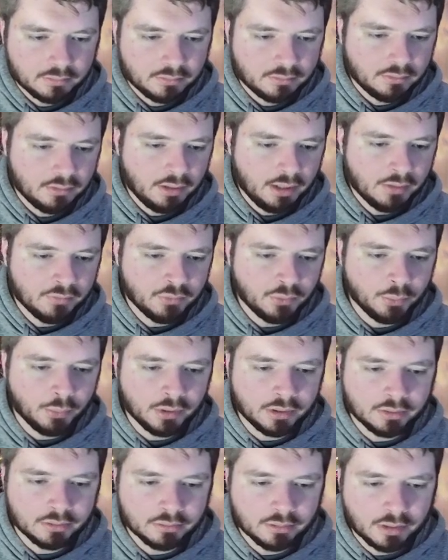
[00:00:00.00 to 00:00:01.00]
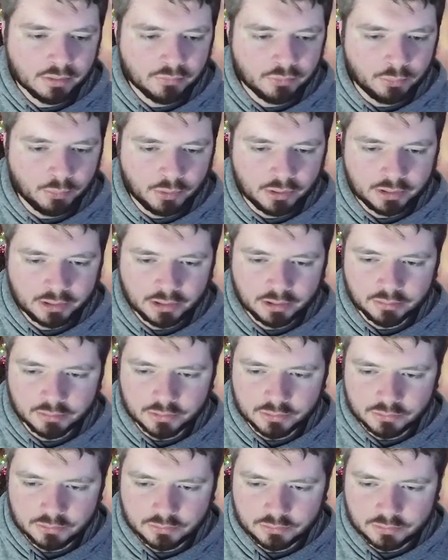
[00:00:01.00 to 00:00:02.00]
everyone here
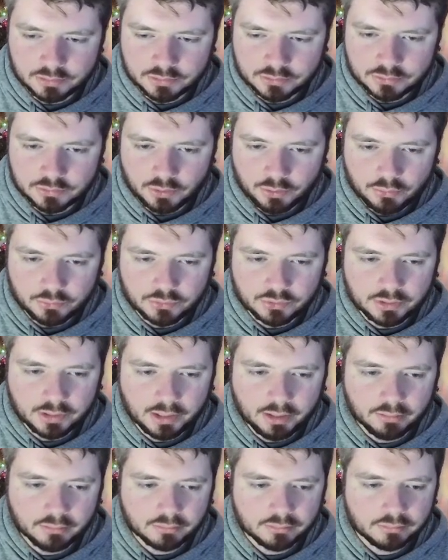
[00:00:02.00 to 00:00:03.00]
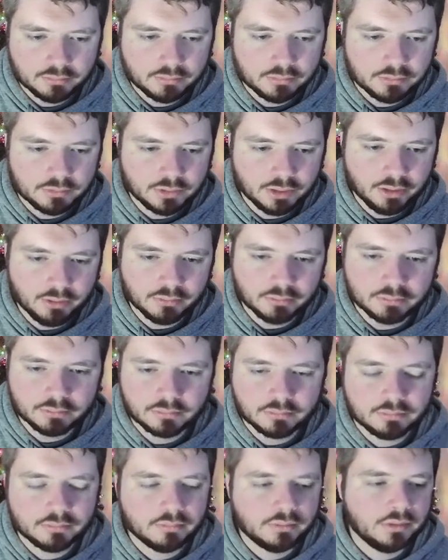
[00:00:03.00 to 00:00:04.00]
is toast now. So
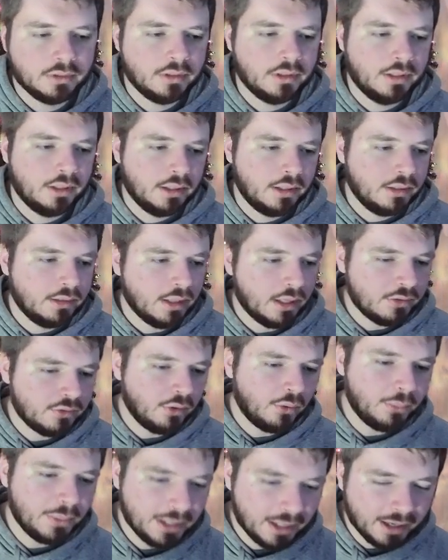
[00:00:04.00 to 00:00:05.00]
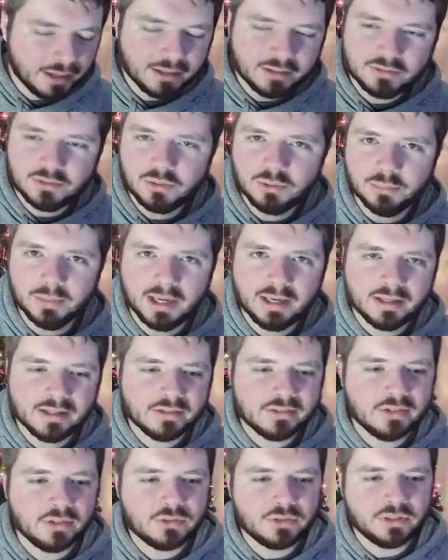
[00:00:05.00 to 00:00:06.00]
that's all we gotta do, man.
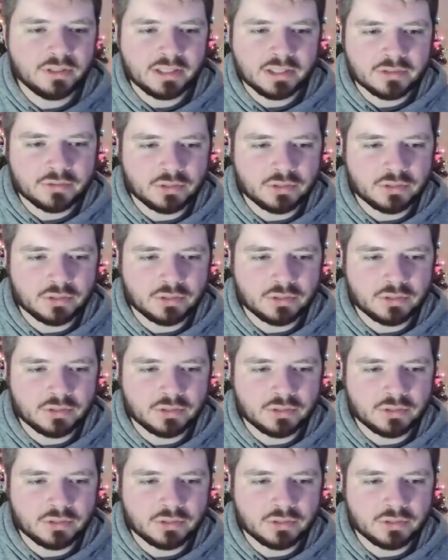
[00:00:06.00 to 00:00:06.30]
It's such an easy